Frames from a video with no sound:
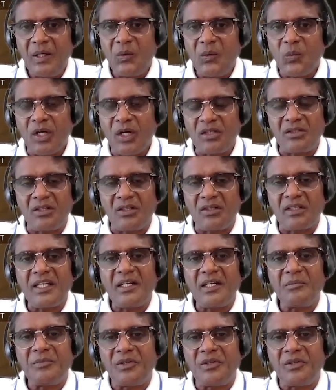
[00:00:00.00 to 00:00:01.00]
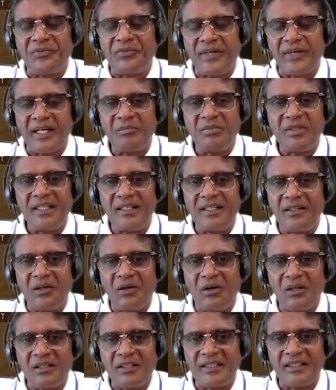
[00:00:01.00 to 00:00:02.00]
We are talking about $5 billion
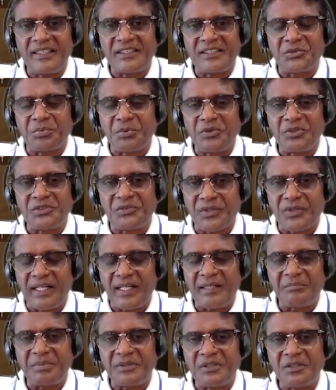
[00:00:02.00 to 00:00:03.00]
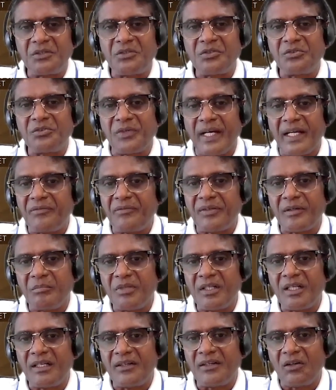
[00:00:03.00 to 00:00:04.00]
exports for Apple to $25
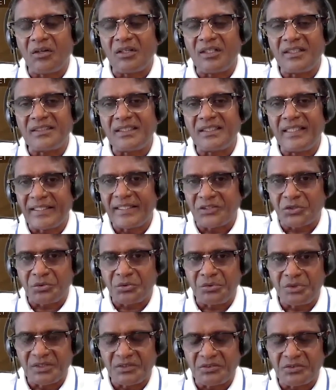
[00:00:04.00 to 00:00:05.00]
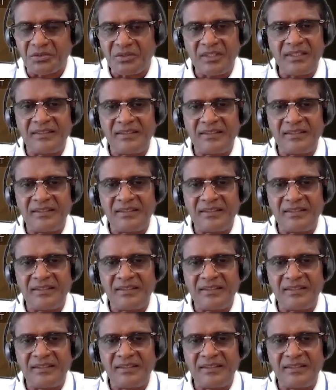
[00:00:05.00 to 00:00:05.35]
billion in next 2 years. So